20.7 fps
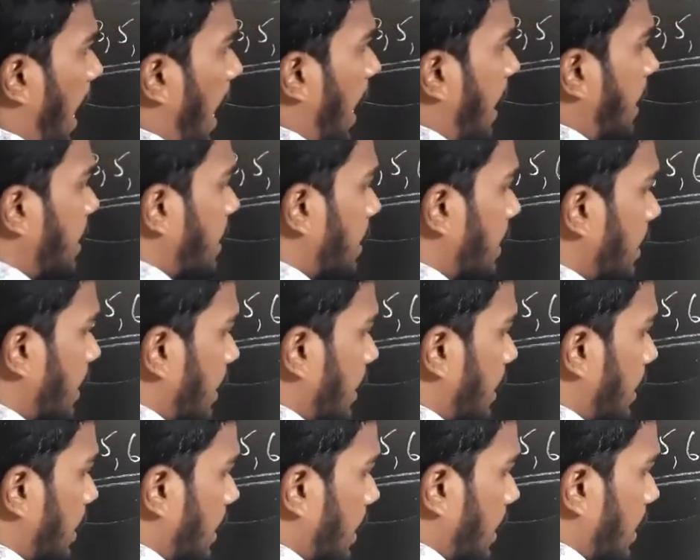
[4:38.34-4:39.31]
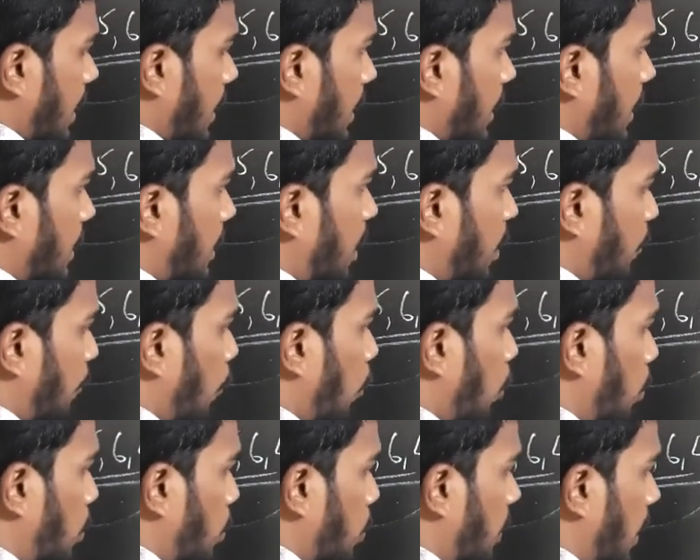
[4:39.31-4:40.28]
add this
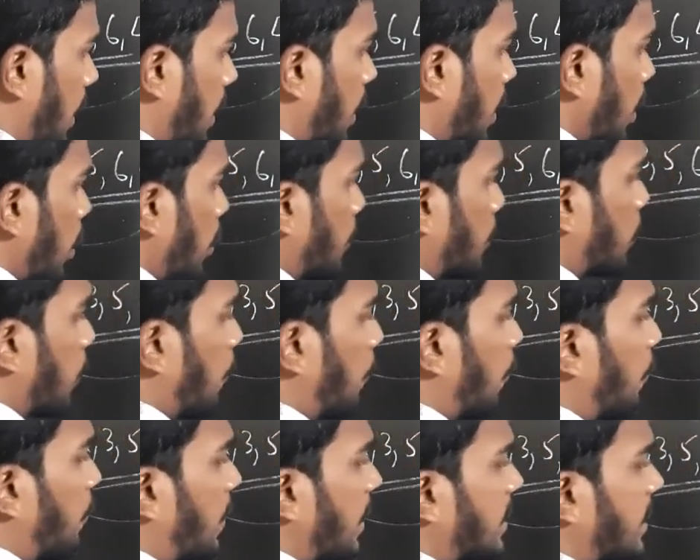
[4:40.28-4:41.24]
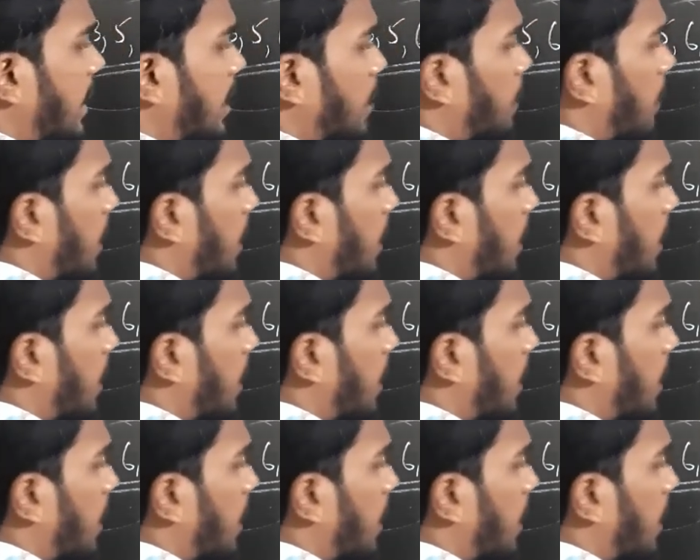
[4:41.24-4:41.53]
4 to that. So 56